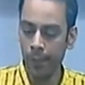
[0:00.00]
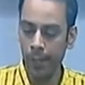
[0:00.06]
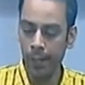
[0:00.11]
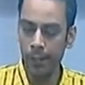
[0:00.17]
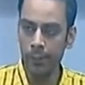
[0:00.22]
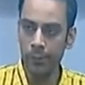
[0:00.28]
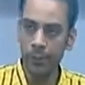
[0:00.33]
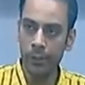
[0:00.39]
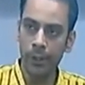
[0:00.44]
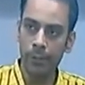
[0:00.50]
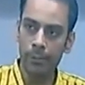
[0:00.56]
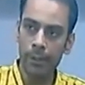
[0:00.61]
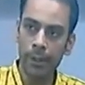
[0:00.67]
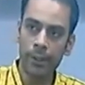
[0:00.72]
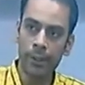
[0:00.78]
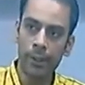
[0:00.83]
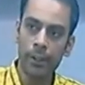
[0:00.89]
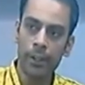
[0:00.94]
I took him
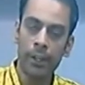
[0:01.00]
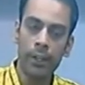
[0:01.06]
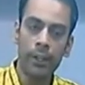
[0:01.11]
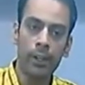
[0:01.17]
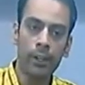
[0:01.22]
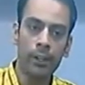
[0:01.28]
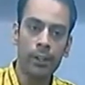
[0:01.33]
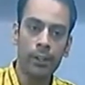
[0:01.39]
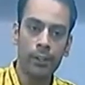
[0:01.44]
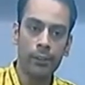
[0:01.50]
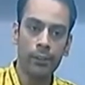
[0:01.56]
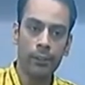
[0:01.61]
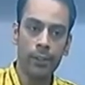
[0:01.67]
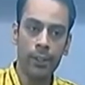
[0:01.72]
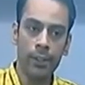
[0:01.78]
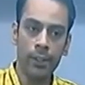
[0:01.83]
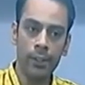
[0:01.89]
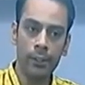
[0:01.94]
as a trainer, so
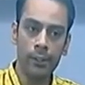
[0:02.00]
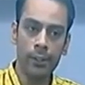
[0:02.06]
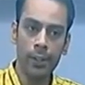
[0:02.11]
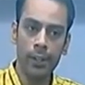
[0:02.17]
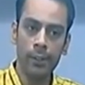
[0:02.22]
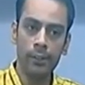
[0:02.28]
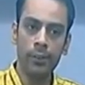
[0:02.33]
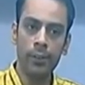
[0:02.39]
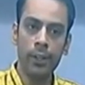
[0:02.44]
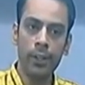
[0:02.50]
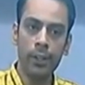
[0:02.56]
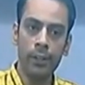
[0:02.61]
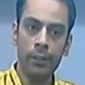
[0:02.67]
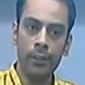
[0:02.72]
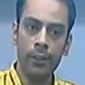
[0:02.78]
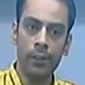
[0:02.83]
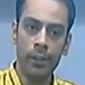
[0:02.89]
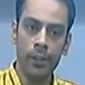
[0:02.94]
that his handholding
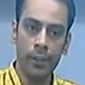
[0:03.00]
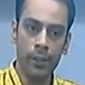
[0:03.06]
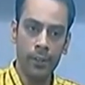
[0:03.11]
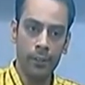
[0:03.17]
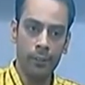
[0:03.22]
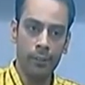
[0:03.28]
is done.